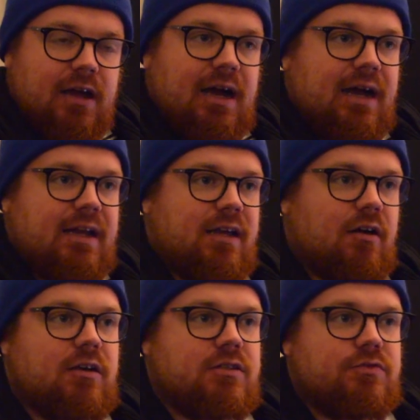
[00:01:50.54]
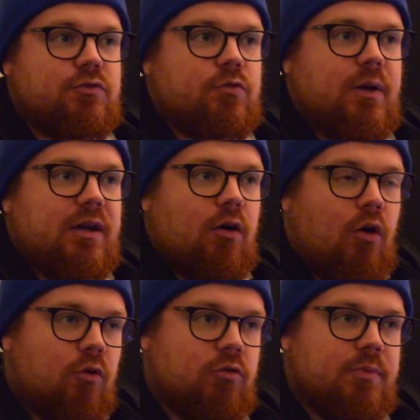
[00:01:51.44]
and it kind of all went
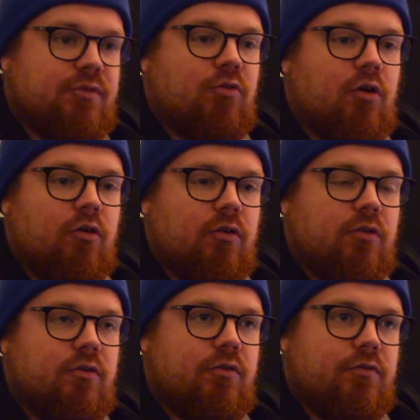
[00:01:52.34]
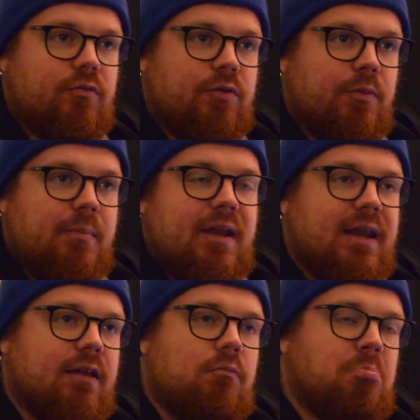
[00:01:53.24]
horribly wrong the
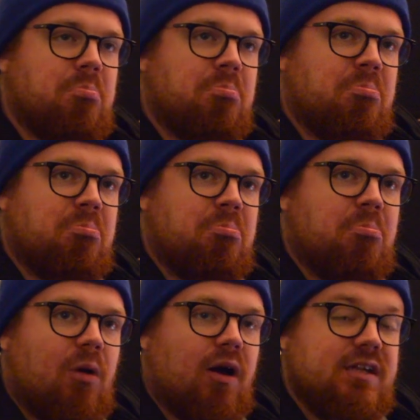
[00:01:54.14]
minute I